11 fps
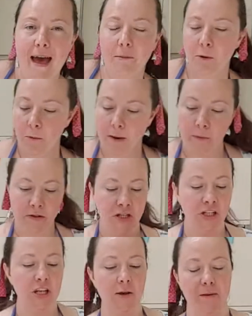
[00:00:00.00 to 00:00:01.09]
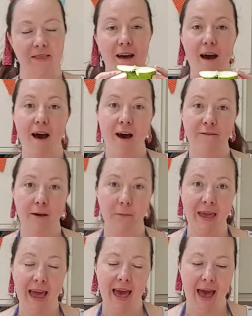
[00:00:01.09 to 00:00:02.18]
And what we want to do with the half that
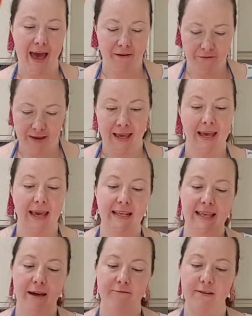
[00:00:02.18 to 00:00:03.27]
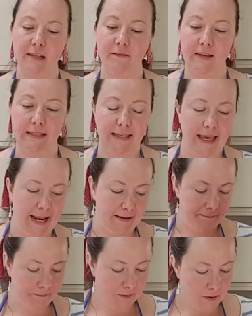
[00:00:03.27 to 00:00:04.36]
we have is get rid of the skin.
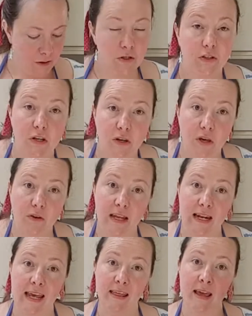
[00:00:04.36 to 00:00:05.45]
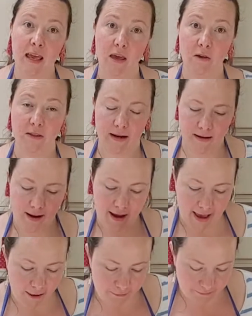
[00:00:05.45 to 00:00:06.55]
So you can either use a
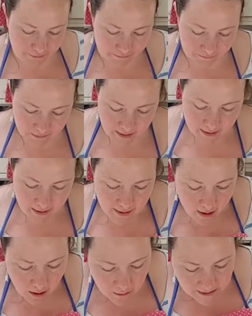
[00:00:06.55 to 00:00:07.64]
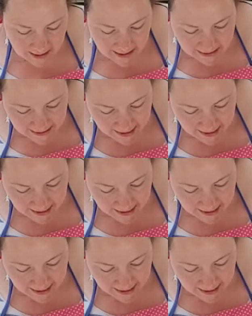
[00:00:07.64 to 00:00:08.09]
knife, holding it